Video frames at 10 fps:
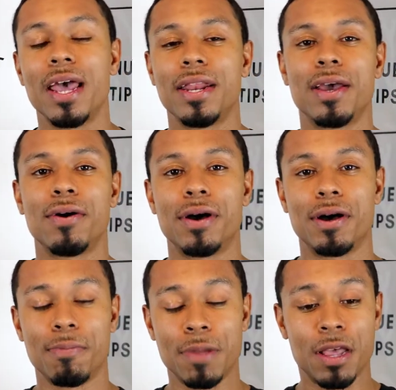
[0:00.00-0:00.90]

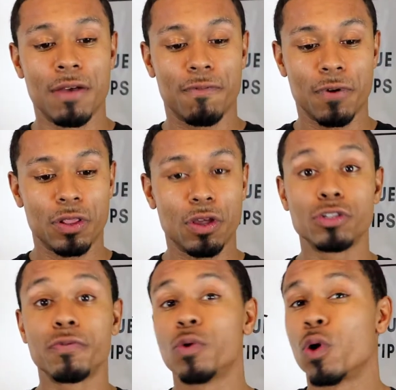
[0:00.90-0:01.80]
Now, for
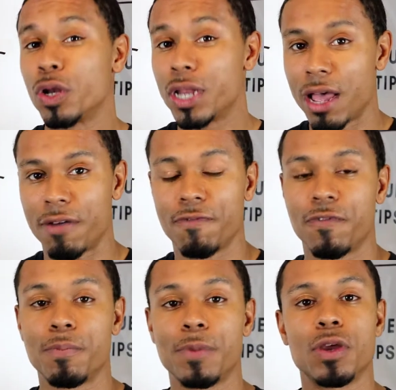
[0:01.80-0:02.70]
those of you who are not
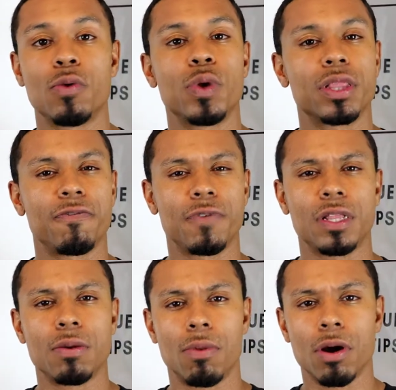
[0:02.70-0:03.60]
familiar with
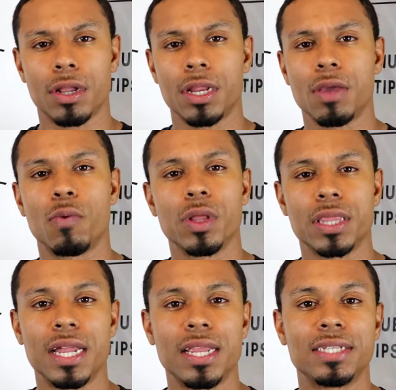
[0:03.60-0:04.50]
affiliate marketing and what
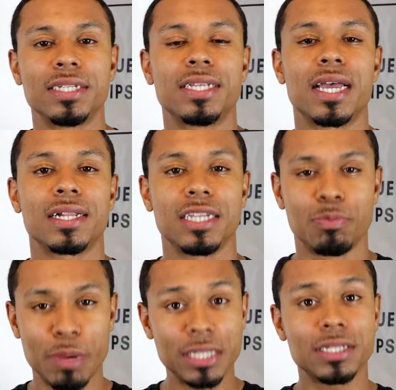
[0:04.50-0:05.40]
that is exactly, is
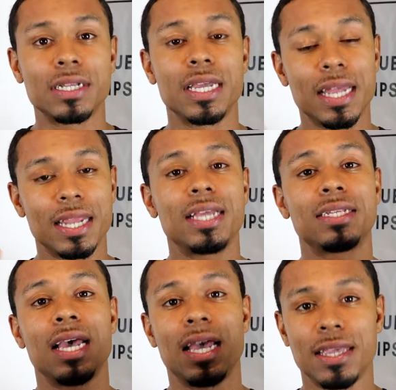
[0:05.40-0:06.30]
basically it is,